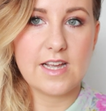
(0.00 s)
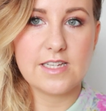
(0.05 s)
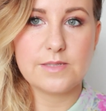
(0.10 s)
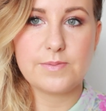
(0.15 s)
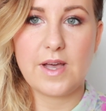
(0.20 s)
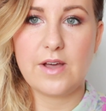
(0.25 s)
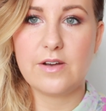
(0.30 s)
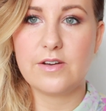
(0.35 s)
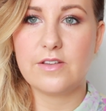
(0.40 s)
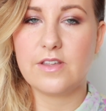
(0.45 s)
nice
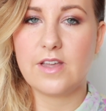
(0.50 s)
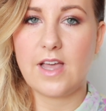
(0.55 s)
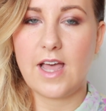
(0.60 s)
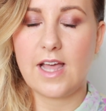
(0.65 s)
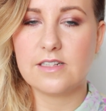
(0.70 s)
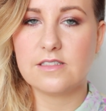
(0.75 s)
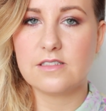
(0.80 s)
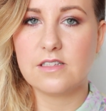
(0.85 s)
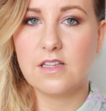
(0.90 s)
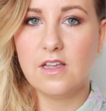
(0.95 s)
powder that
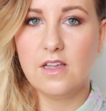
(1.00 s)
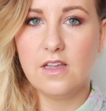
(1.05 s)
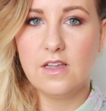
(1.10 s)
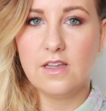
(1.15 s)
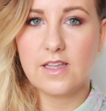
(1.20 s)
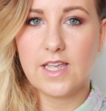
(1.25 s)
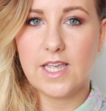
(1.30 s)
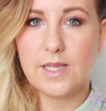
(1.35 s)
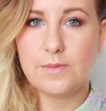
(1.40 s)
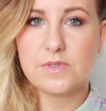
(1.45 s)
adds
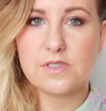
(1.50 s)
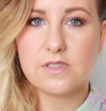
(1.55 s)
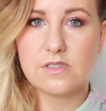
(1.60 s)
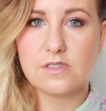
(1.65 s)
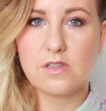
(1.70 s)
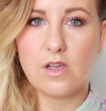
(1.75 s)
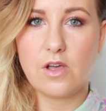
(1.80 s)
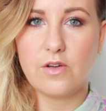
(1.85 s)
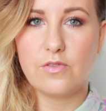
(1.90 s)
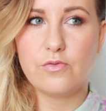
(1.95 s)
keeps
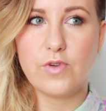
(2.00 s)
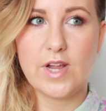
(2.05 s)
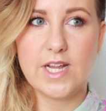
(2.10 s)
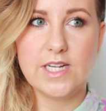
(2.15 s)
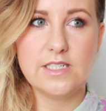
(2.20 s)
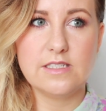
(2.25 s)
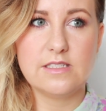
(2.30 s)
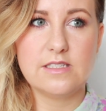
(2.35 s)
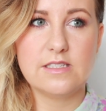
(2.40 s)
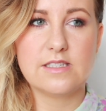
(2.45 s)
sort of
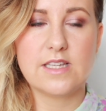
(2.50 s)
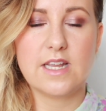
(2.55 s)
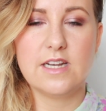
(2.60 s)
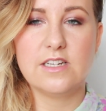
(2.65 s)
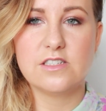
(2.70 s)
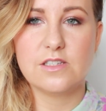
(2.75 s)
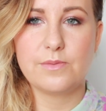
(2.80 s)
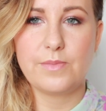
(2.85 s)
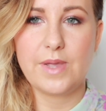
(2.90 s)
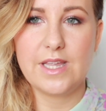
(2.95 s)
radiance to the skin
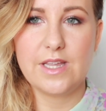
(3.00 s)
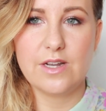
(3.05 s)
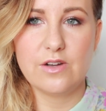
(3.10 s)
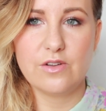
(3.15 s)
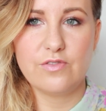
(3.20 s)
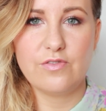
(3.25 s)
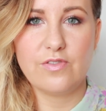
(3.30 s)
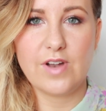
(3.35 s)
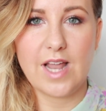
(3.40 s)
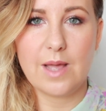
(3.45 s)
and doesn't make you
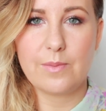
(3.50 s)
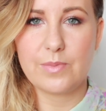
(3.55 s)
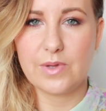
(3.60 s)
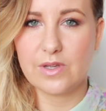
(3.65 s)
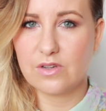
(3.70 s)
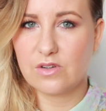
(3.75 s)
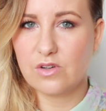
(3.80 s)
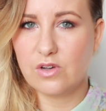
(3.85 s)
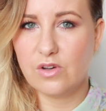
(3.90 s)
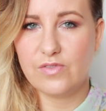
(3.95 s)
look flat
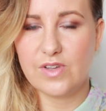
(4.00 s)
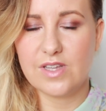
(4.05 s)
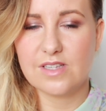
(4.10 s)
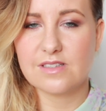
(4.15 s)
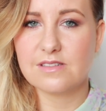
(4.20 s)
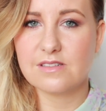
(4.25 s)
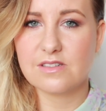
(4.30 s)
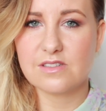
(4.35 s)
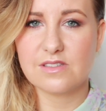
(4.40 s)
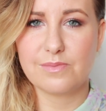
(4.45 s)
but
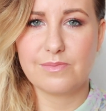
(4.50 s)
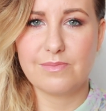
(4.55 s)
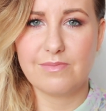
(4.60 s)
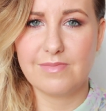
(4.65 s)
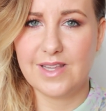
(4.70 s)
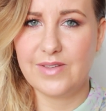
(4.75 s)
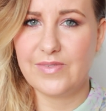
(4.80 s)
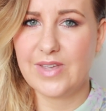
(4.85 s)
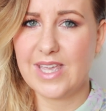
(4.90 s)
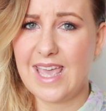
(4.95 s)
covers and doesn't
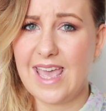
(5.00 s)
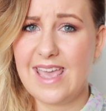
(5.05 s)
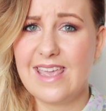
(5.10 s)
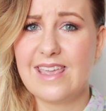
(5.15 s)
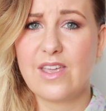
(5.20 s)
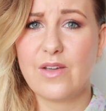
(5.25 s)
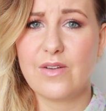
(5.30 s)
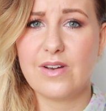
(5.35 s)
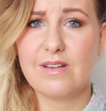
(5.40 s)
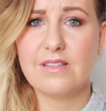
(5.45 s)
leave it
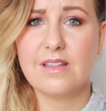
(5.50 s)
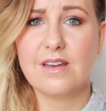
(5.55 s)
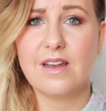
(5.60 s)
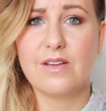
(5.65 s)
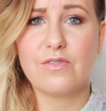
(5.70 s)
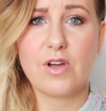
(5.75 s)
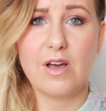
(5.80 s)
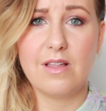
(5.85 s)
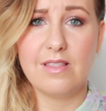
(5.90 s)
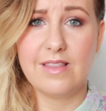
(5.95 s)
cakey or anything.
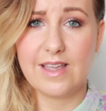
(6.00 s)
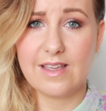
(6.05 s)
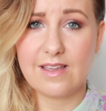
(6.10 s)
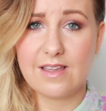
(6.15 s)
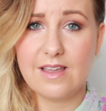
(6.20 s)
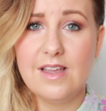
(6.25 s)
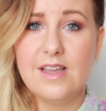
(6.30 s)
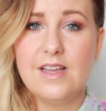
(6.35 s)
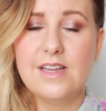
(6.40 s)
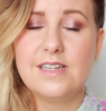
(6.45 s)
I've got a
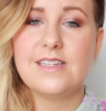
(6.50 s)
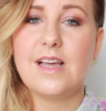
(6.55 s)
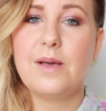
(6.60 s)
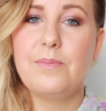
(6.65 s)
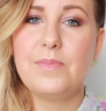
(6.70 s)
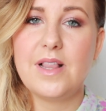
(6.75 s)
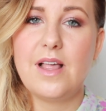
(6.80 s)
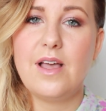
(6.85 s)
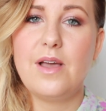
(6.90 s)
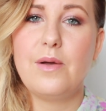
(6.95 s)
link
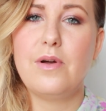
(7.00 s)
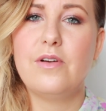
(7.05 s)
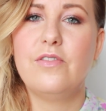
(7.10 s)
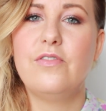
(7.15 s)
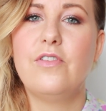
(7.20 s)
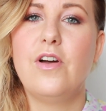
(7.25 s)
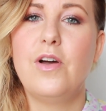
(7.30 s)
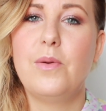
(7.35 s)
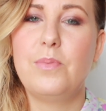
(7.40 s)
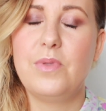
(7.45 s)
down below
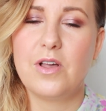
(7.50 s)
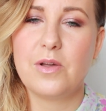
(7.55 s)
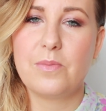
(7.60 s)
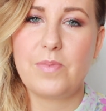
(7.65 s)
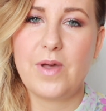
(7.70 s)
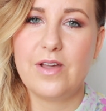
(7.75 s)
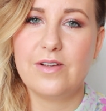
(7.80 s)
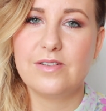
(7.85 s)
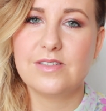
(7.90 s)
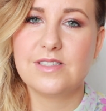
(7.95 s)
for a blog
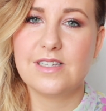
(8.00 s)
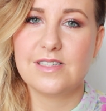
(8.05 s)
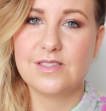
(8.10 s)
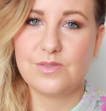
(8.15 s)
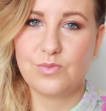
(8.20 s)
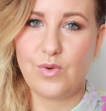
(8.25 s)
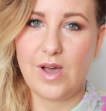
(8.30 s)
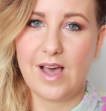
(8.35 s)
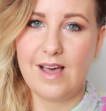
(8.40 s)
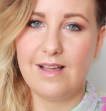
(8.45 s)
post
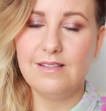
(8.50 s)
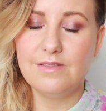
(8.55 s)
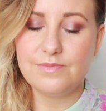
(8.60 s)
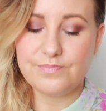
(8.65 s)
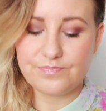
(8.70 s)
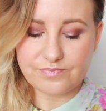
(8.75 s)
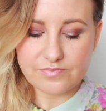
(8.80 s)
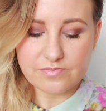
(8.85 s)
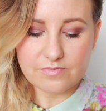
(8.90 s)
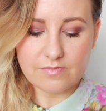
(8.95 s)
as well.
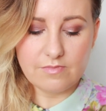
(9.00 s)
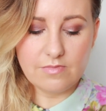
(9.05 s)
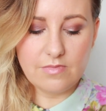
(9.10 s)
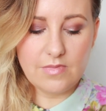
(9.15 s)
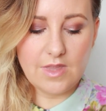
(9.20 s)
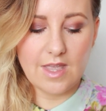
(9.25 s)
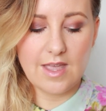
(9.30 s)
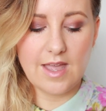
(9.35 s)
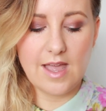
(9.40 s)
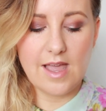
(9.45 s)

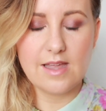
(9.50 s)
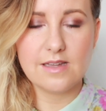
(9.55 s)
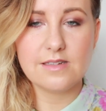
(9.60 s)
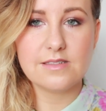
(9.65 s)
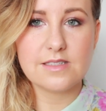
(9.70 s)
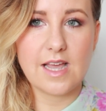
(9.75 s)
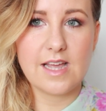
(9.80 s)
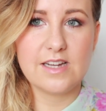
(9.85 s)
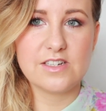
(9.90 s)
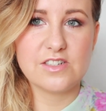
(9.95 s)

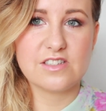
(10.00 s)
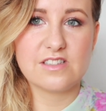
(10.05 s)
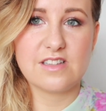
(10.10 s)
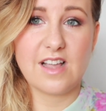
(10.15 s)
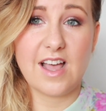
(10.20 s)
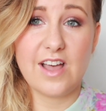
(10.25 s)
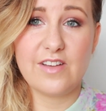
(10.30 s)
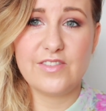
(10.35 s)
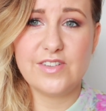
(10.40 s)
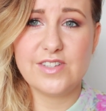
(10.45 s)
And I
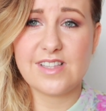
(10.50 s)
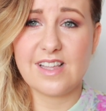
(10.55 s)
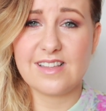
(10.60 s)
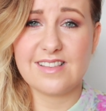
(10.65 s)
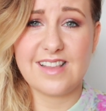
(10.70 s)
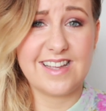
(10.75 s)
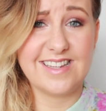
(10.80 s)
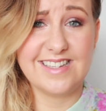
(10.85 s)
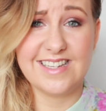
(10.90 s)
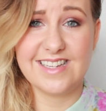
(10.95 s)
just, I have used
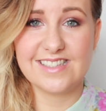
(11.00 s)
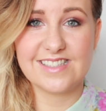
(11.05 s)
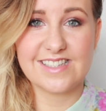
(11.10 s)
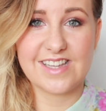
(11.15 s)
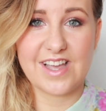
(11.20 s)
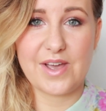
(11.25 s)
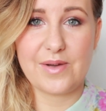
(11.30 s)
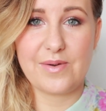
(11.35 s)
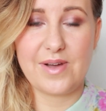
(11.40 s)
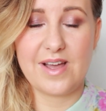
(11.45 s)
that like years
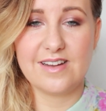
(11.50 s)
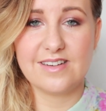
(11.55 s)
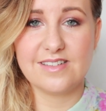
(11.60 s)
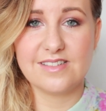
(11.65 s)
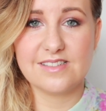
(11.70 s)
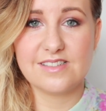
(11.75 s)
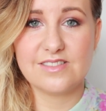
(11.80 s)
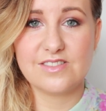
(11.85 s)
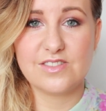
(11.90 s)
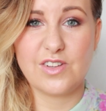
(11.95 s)
ago
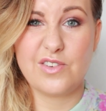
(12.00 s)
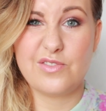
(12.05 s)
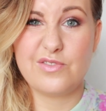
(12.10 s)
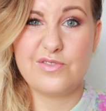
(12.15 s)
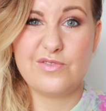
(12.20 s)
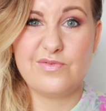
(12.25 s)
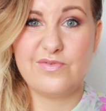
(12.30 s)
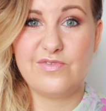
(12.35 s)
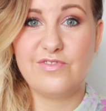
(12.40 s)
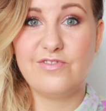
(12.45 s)
and sort
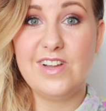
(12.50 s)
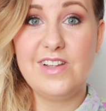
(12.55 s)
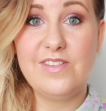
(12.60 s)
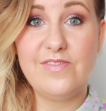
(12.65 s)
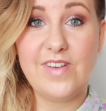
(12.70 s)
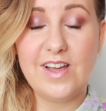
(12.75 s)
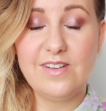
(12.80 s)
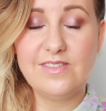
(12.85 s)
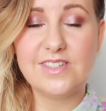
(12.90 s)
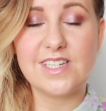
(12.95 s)
of
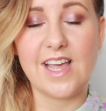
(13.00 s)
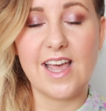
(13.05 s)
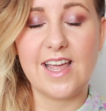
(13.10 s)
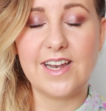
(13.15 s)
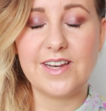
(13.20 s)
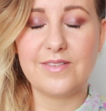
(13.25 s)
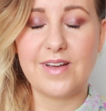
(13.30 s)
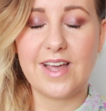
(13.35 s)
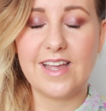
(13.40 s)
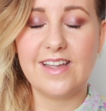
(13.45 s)
refound it
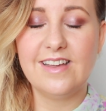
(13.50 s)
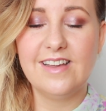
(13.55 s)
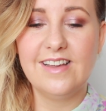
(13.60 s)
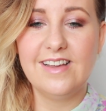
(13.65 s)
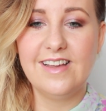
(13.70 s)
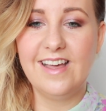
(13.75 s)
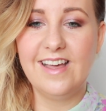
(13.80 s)
anyway.